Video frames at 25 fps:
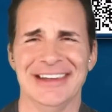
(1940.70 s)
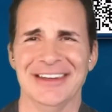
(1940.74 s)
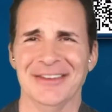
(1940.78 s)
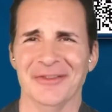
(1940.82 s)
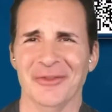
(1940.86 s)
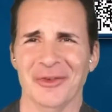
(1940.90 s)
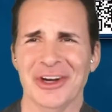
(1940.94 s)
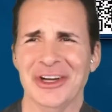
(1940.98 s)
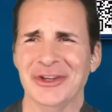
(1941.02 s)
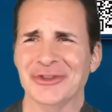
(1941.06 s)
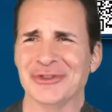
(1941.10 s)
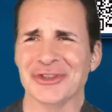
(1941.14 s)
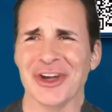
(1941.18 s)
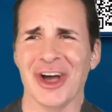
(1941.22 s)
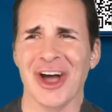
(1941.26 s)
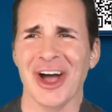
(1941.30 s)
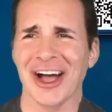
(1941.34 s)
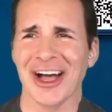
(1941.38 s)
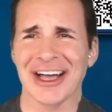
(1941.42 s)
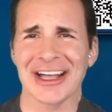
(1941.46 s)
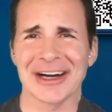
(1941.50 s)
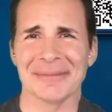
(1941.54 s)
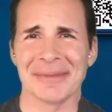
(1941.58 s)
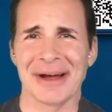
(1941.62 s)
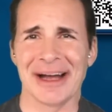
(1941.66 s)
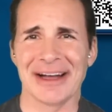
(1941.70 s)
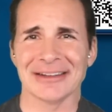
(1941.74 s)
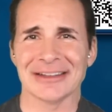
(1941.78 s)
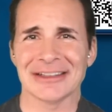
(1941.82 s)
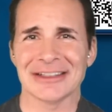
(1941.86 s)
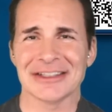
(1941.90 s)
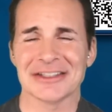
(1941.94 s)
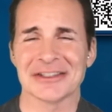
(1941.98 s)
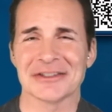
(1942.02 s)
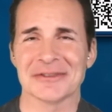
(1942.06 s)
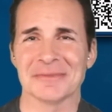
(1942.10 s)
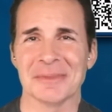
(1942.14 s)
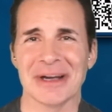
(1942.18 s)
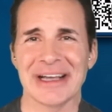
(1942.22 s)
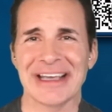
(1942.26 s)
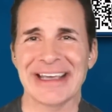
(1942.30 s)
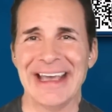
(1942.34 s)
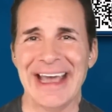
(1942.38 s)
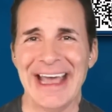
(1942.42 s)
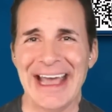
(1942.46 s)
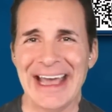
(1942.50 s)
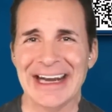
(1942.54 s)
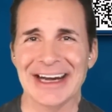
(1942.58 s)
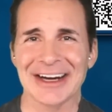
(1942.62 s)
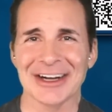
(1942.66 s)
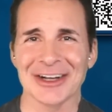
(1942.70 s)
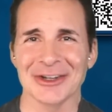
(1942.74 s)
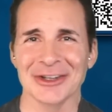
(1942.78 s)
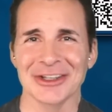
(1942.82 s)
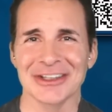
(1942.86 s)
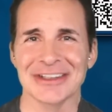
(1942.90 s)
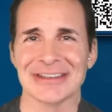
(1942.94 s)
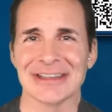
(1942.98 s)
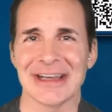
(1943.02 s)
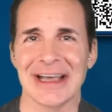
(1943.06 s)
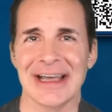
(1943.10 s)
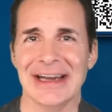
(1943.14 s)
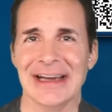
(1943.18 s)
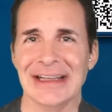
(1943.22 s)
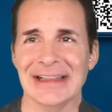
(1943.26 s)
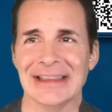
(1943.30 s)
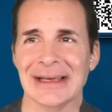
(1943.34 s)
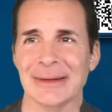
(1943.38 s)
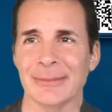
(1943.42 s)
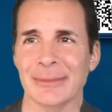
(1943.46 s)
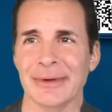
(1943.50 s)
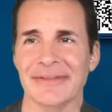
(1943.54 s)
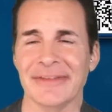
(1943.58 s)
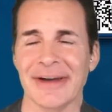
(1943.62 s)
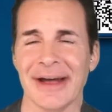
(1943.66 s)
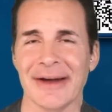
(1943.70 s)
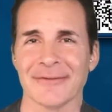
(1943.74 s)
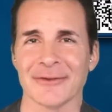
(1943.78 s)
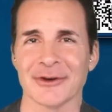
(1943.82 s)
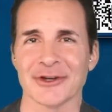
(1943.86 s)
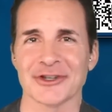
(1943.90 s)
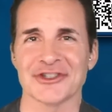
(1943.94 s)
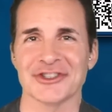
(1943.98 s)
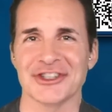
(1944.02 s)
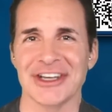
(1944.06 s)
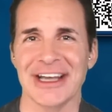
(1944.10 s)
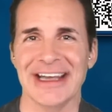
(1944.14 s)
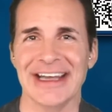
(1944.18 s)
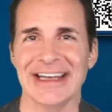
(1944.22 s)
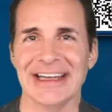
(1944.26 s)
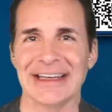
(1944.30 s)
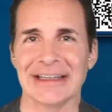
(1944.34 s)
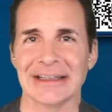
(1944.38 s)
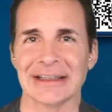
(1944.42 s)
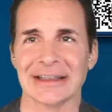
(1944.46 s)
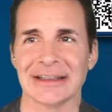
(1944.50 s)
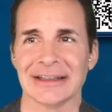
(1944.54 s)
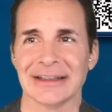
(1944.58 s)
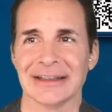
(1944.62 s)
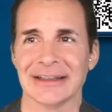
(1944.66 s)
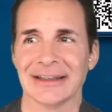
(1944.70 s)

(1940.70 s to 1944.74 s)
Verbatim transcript: What are you talking about? This is mechanical as anything we've ever seen.